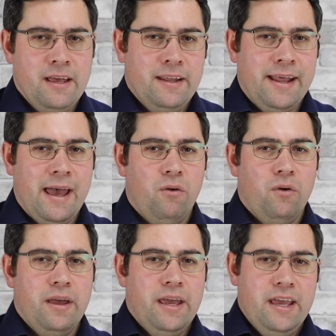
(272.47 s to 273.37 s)
Now,
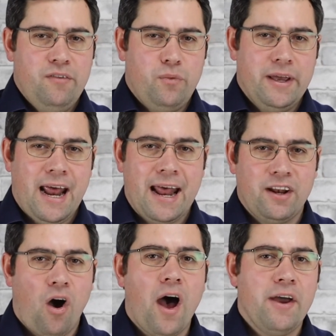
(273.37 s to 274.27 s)
if we had had an
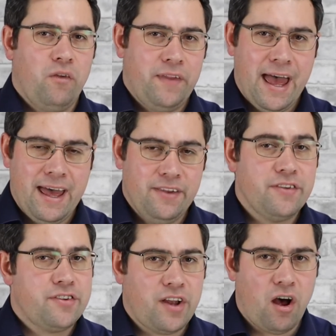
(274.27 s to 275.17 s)
eye on that at the
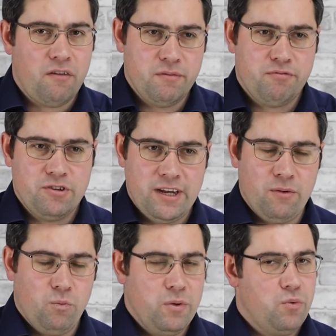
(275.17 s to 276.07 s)
start of the
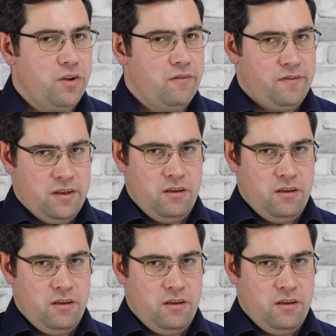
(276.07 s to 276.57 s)
project, we would have